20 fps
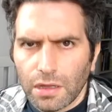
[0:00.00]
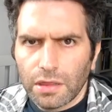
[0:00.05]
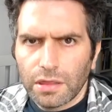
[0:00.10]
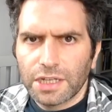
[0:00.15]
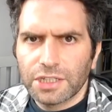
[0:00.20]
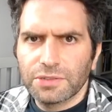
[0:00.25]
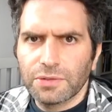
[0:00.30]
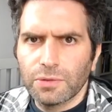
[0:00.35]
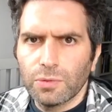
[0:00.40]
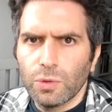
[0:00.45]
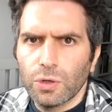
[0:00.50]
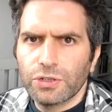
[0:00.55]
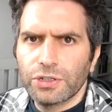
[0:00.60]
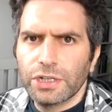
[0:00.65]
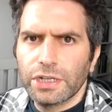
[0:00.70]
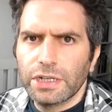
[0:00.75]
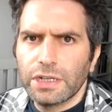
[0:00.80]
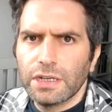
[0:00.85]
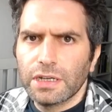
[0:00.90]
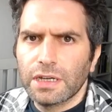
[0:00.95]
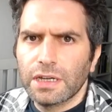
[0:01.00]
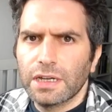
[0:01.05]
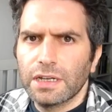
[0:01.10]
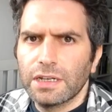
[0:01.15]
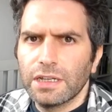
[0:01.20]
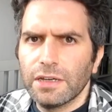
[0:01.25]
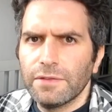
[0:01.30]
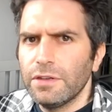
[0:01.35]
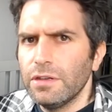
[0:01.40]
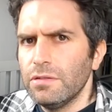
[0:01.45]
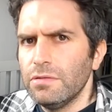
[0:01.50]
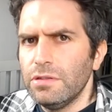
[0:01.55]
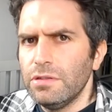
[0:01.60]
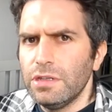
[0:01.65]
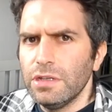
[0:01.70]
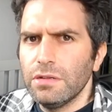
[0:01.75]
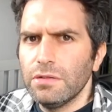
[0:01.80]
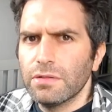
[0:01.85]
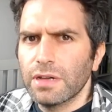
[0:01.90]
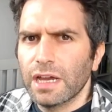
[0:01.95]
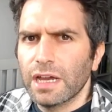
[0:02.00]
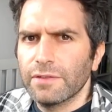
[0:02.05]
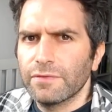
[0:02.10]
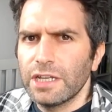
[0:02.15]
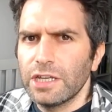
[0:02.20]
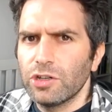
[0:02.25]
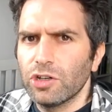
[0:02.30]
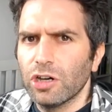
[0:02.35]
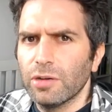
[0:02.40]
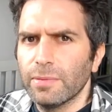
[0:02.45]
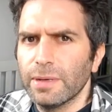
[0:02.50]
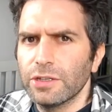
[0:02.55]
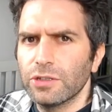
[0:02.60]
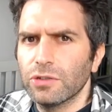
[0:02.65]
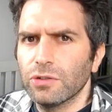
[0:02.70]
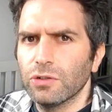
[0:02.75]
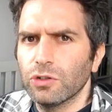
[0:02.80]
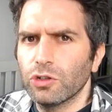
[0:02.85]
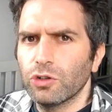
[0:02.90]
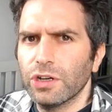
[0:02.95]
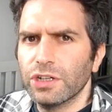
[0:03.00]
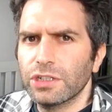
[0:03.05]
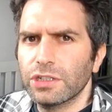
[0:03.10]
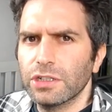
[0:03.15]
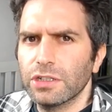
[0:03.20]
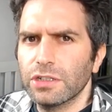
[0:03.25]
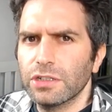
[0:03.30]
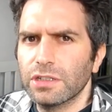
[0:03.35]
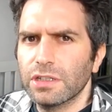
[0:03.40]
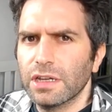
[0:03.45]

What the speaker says: Thanks for watching, and if you do have any comments or questions,